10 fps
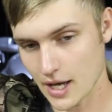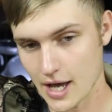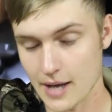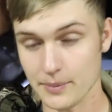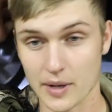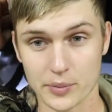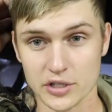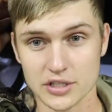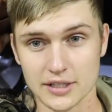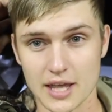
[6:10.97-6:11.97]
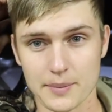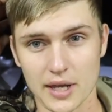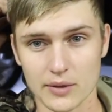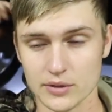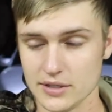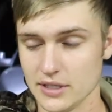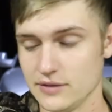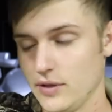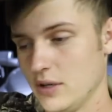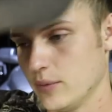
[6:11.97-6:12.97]
appreciate that, man. When you see
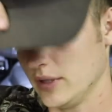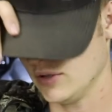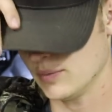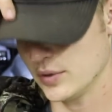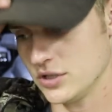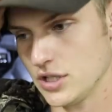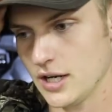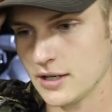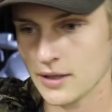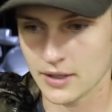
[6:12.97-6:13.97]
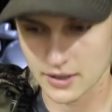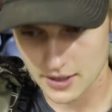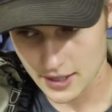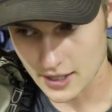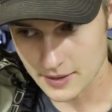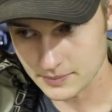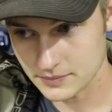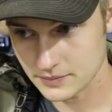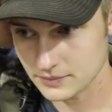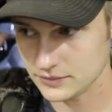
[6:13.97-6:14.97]
this video, really do appreciate it.
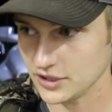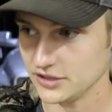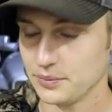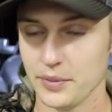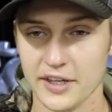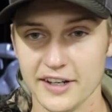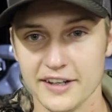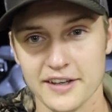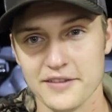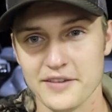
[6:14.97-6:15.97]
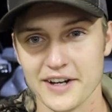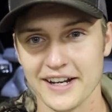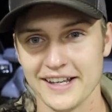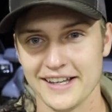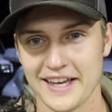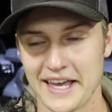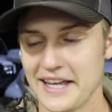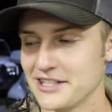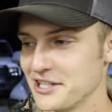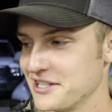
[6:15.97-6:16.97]
Just been very
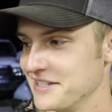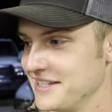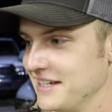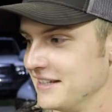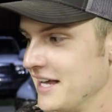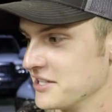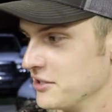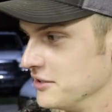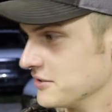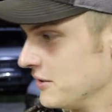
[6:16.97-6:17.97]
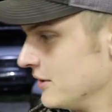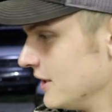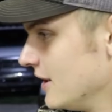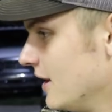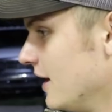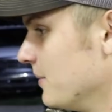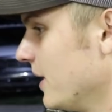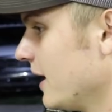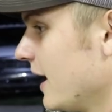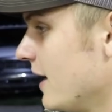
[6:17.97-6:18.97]
anxious to see it, that's all. So
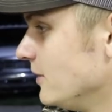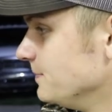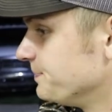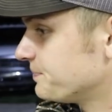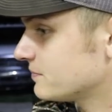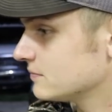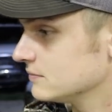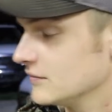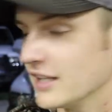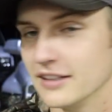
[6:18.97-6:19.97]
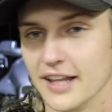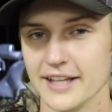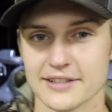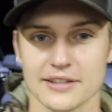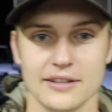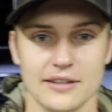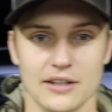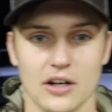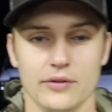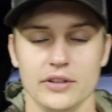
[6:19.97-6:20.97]
but anyhow, nonetheless,
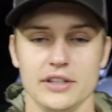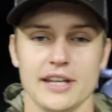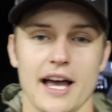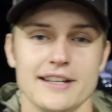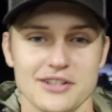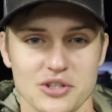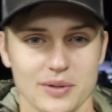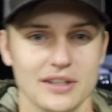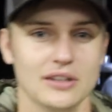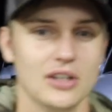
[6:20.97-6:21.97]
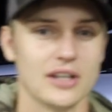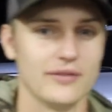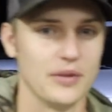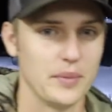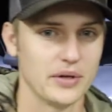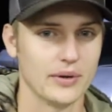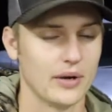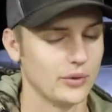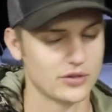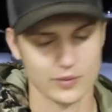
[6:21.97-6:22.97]
hopefully you guys enjoy the look of the big
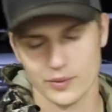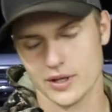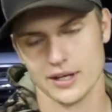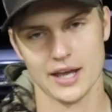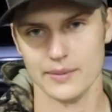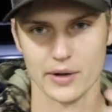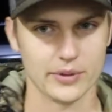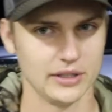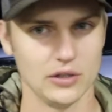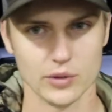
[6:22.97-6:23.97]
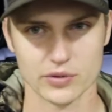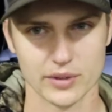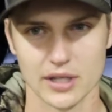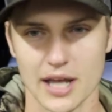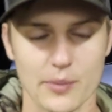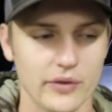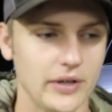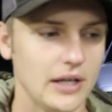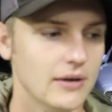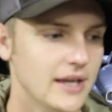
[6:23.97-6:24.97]
red. I really do wish we could have got more
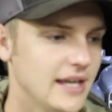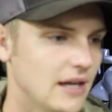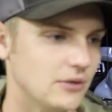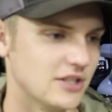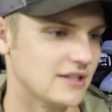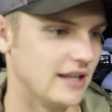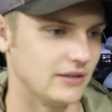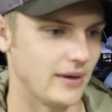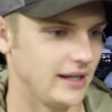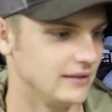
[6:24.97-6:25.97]
video. It was just not the